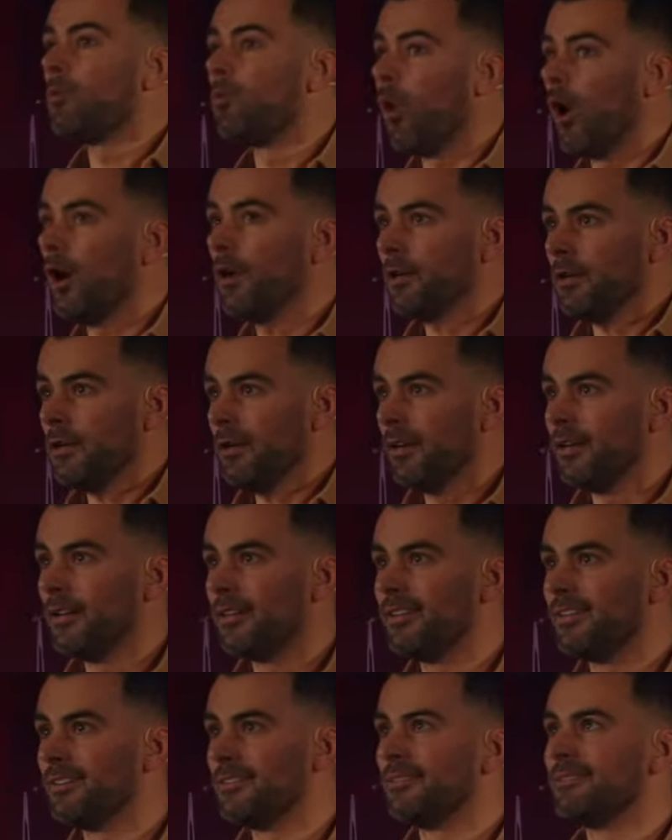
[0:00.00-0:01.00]
want
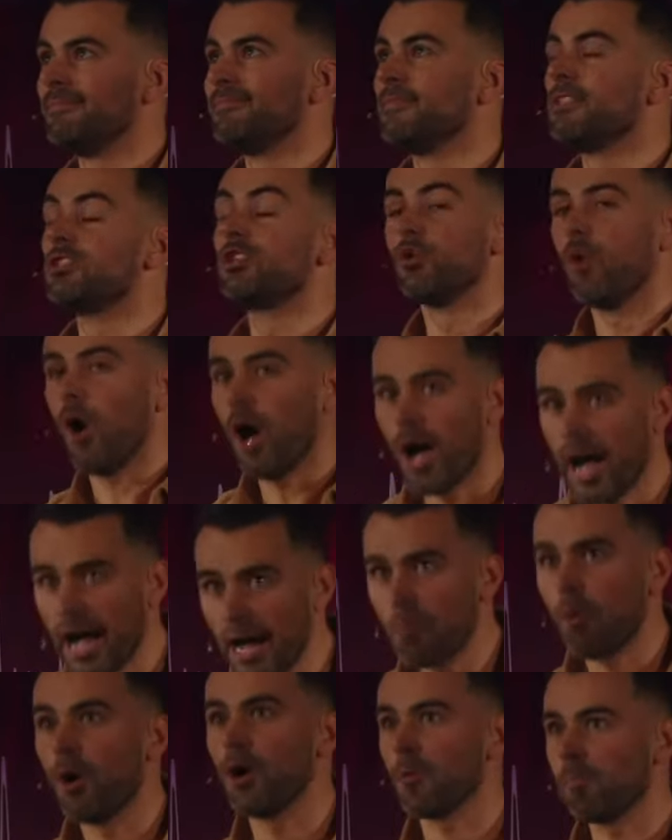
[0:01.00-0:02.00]
do
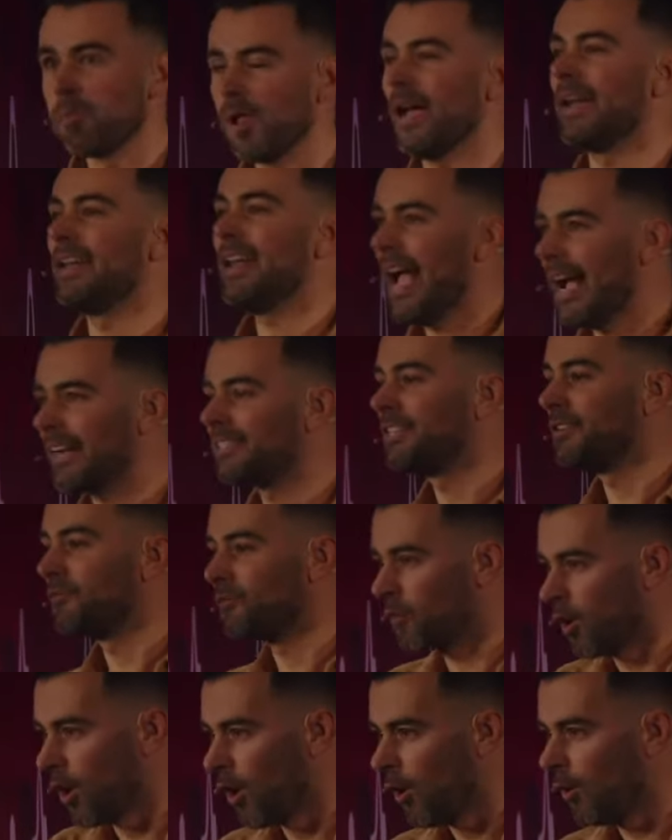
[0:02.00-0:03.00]
I want to play an
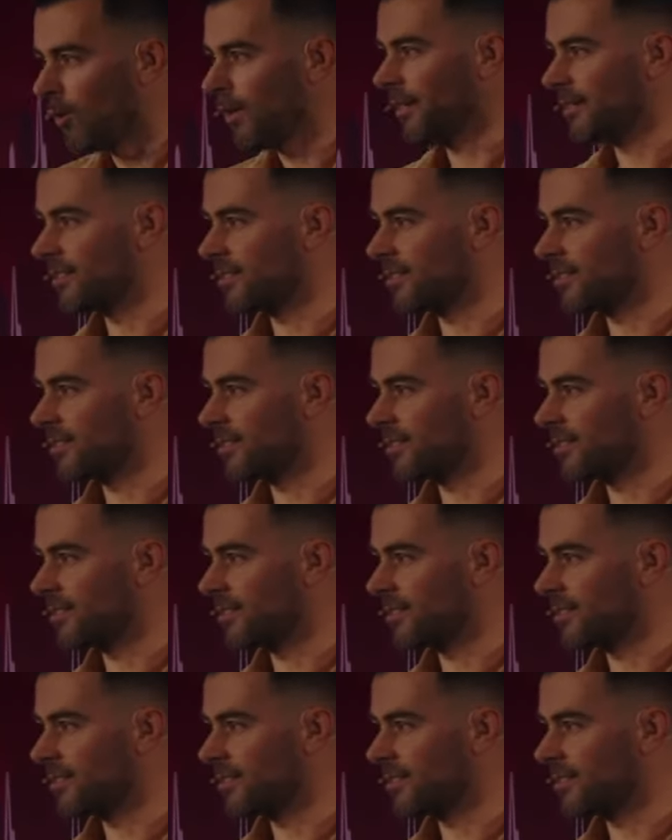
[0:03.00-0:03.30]
active role in